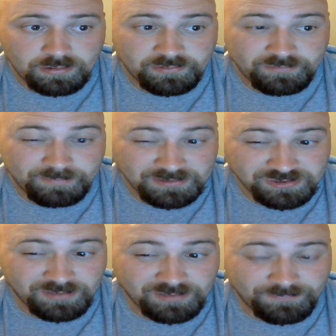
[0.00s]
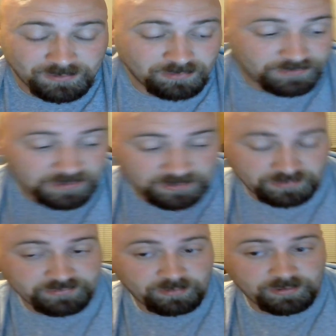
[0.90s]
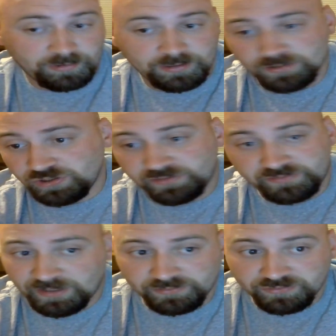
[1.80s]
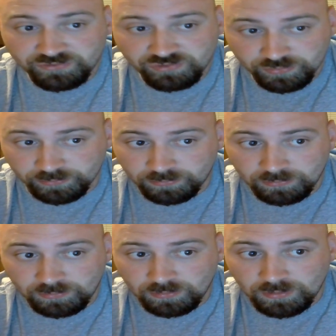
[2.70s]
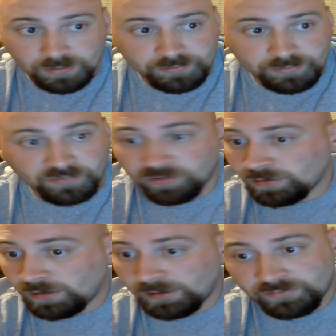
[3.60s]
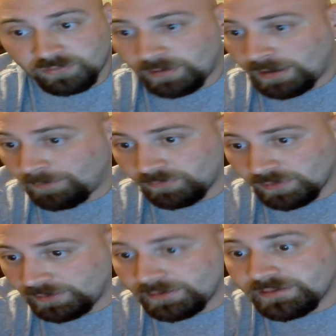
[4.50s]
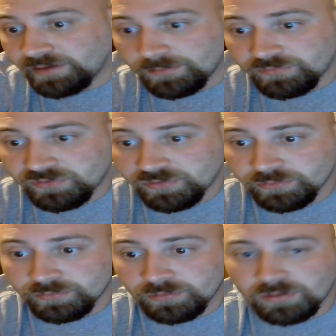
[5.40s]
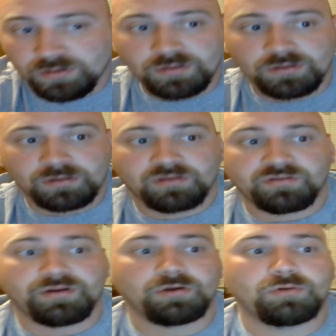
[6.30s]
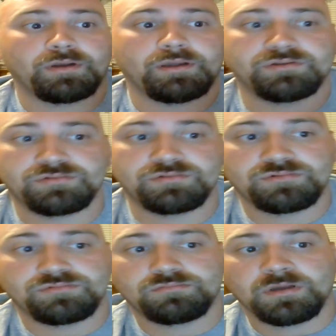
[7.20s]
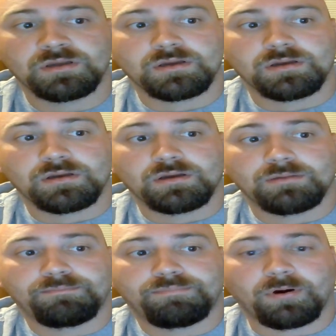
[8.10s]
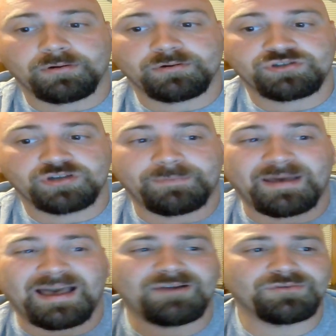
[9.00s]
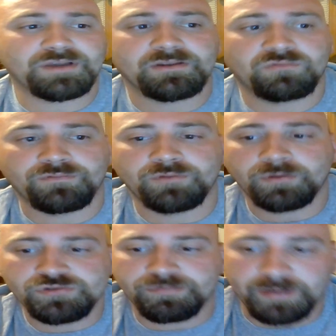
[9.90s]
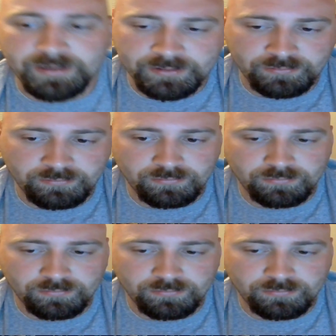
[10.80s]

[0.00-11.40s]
Especially if all that Tony Khan just said is true. Doesn't look like it's going to happen really anytime soon. Because I know a partnership, I don't think it's with New Japan